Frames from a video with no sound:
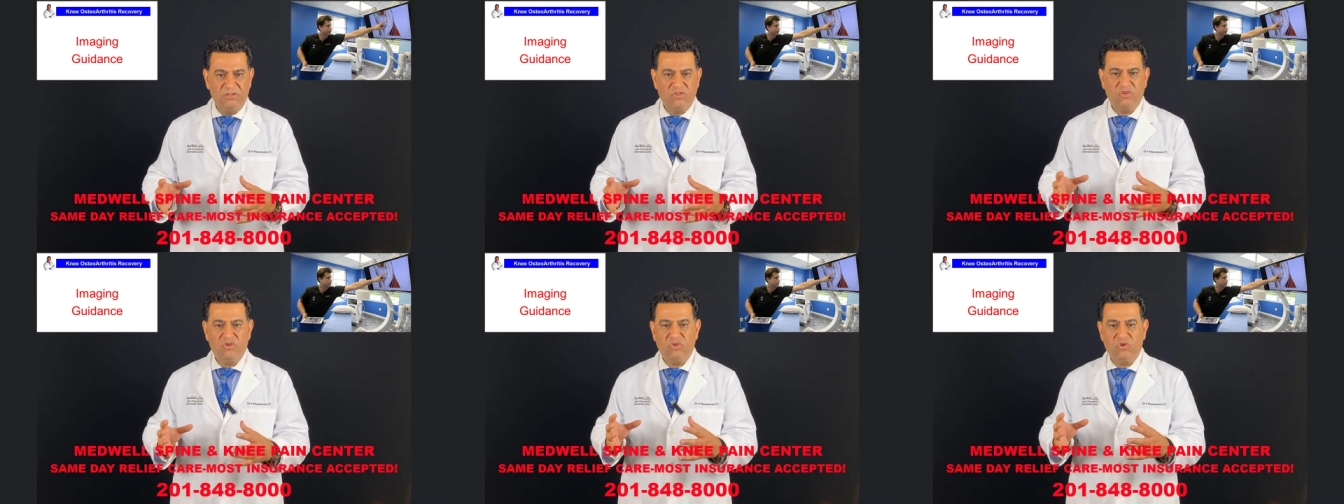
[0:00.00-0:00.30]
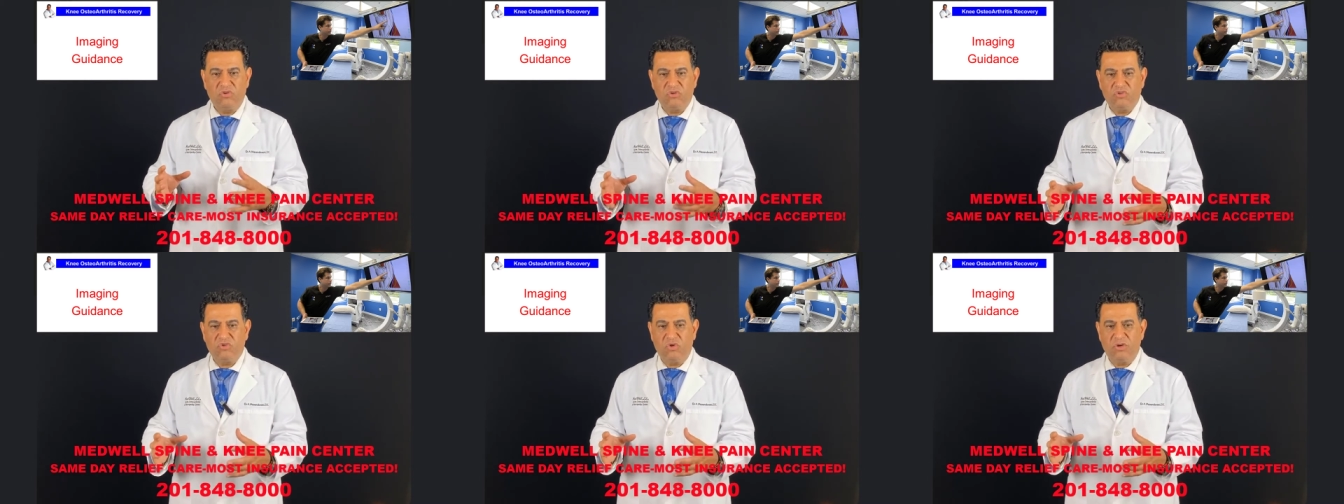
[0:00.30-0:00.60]
to
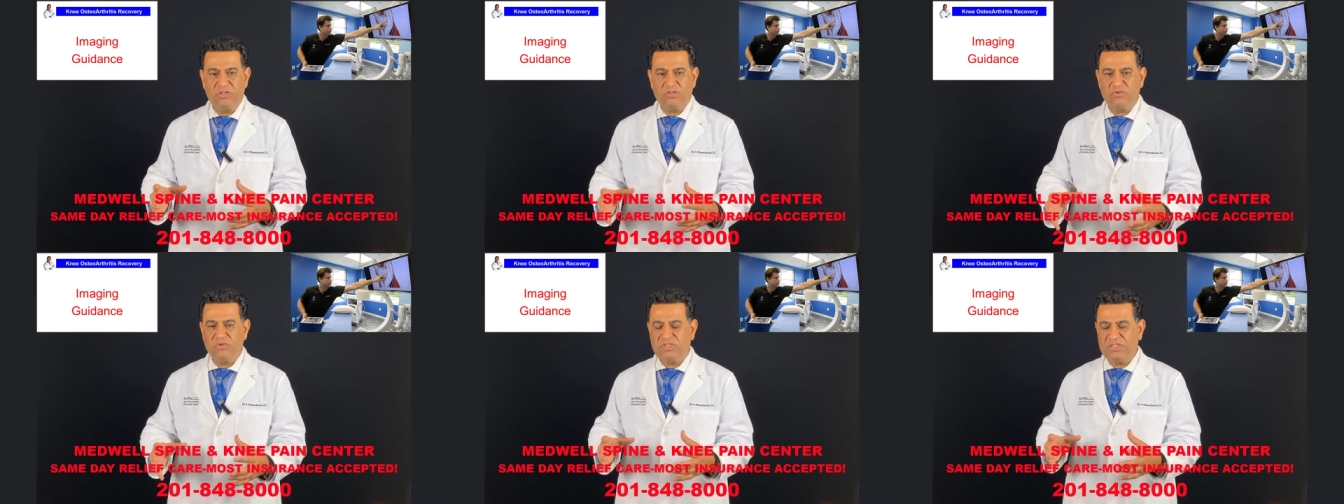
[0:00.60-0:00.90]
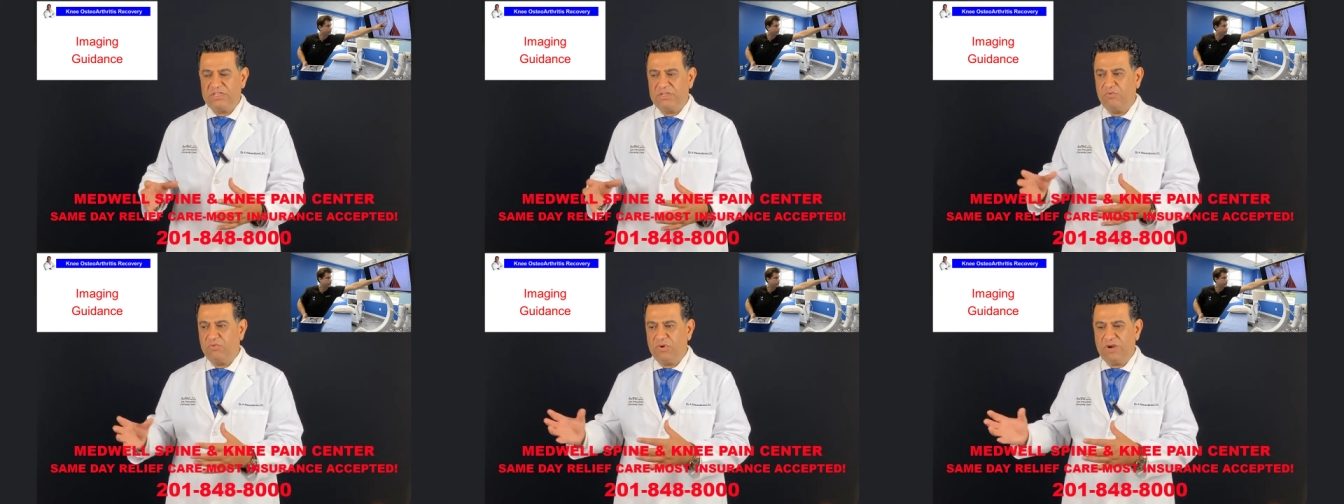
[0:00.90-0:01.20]
your joint to
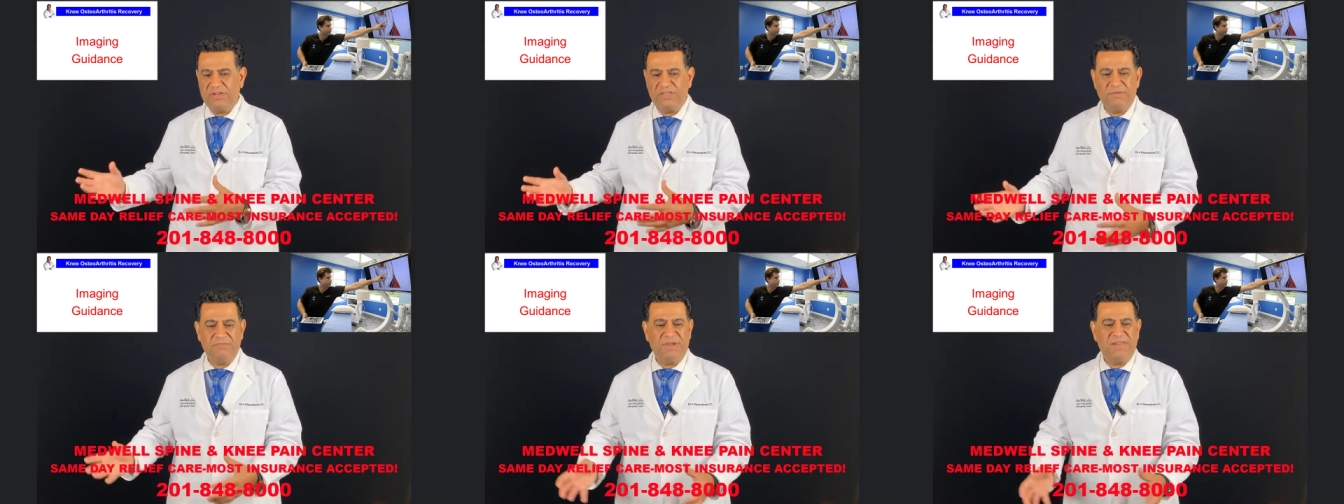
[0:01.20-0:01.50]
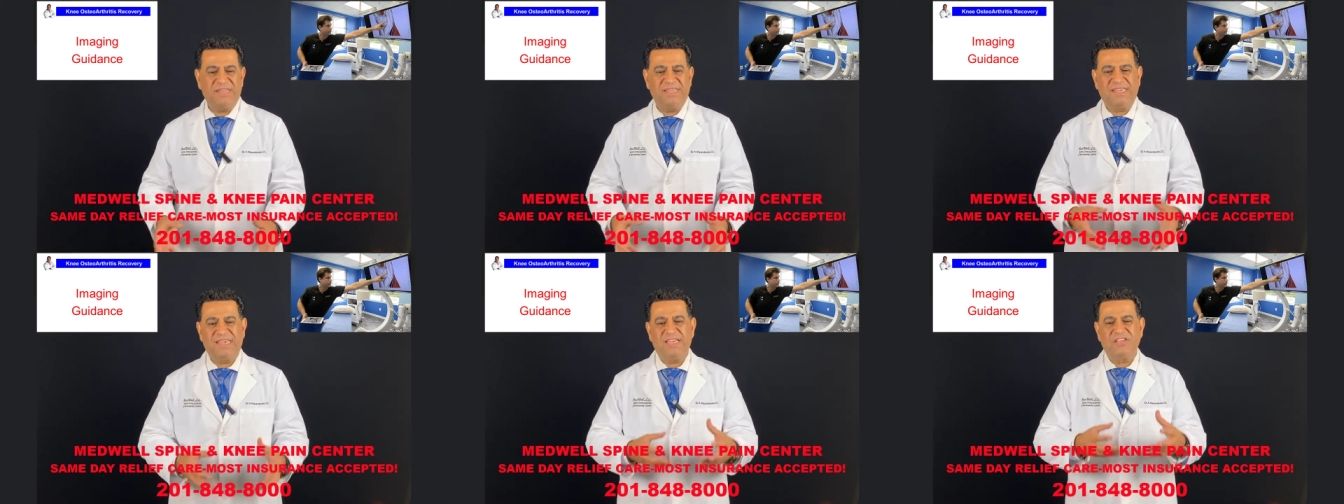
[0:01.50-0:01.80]
see where the
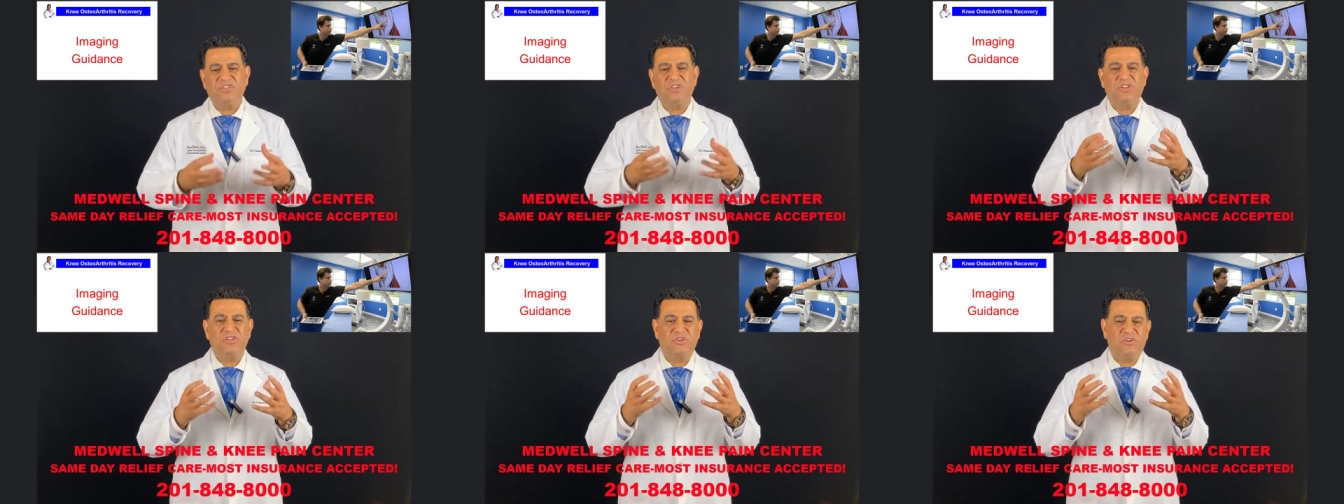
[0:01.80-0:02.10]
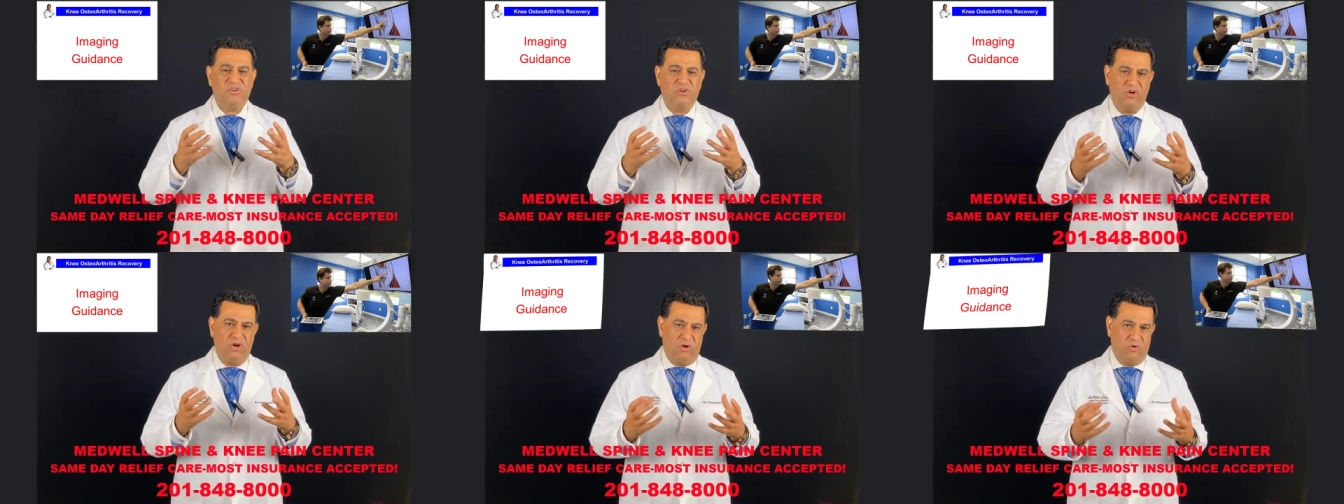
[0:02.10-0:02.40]

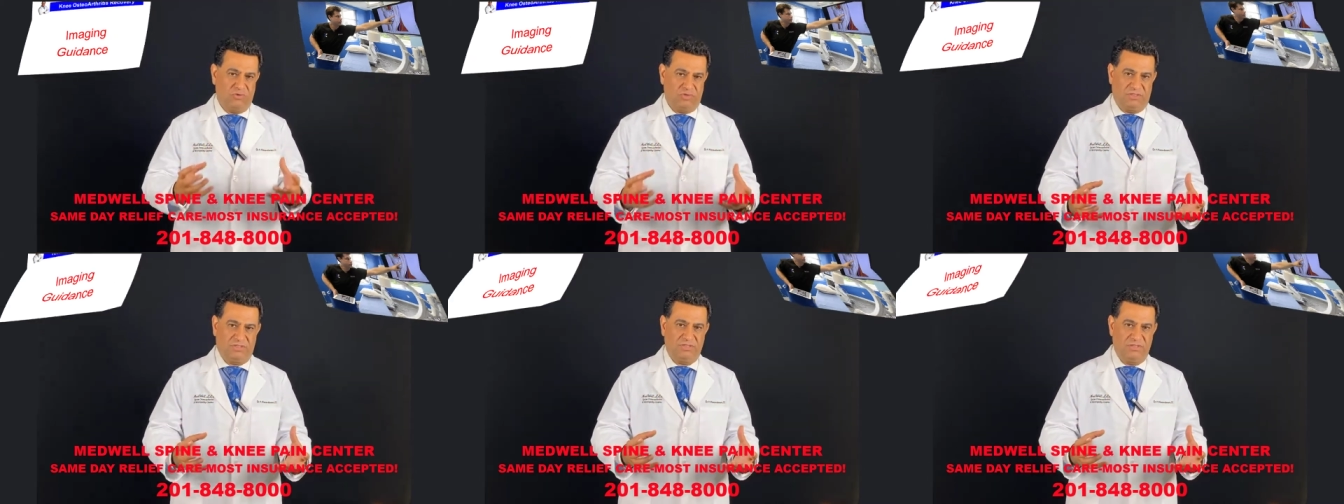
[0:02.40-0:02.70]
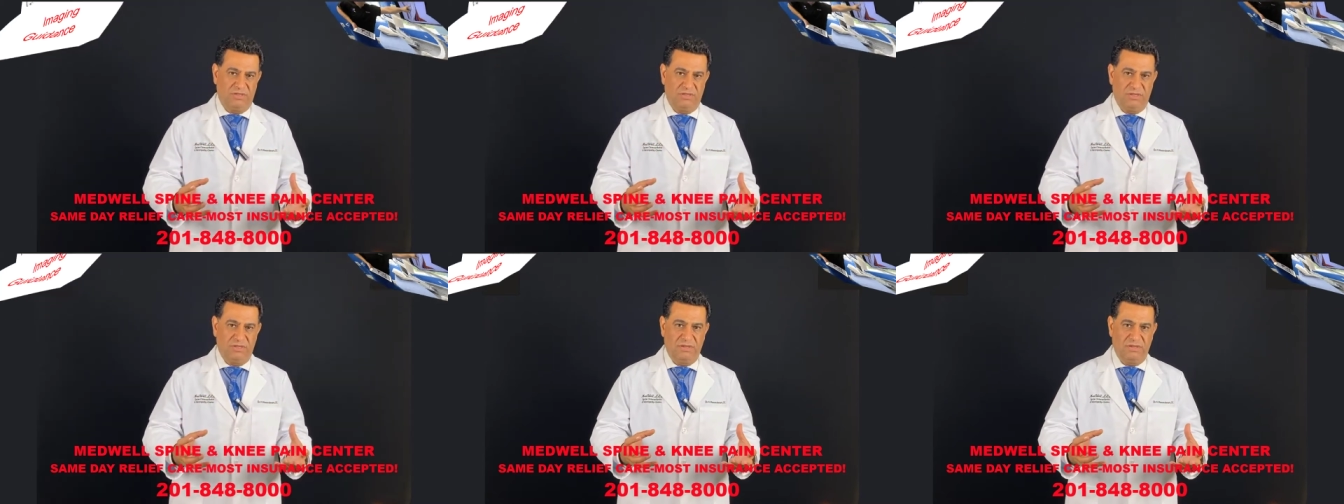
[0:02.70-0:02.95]
medication goes.